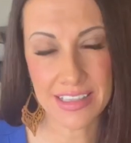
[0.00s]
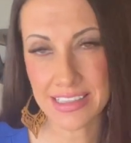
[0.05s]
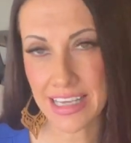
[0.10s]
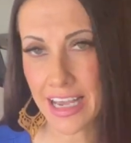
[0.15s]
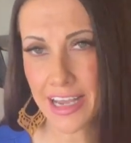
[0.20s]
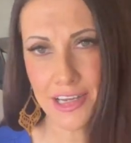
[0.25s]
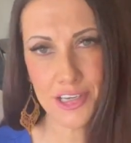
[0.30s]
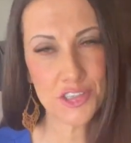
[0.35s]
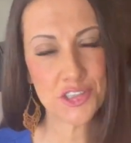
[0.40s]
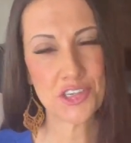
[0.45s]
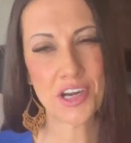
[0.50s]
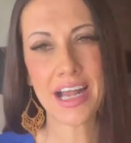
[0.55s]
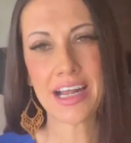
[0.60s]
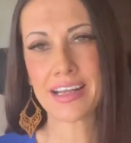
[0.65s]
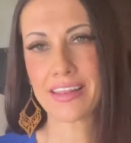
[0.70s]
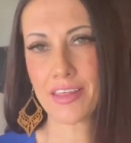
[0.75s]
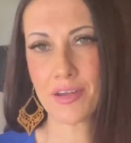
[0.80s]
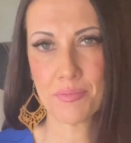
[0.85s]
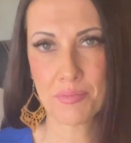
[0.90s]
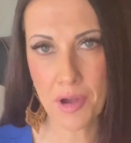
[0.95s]
I
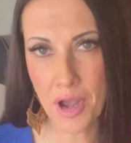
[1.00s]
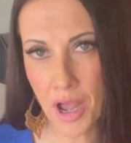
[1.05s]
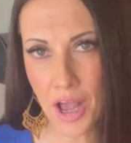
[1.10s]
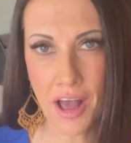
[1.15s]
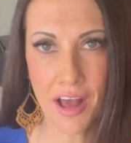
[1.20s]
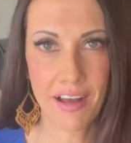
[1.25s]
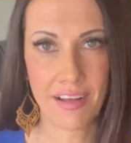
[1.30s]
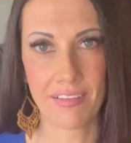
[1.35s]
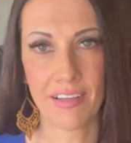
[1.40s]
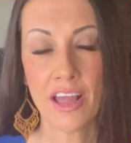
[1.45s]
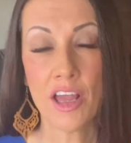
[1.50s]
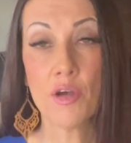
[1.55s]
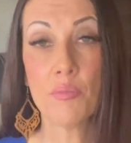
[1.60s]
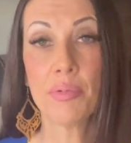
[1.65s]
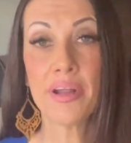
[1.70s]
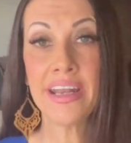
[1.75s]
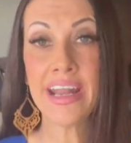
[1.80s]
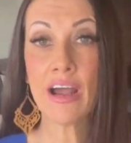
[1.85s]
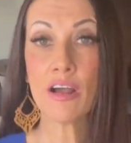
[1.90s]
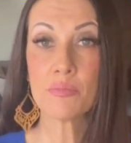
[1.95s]
attract them all, but now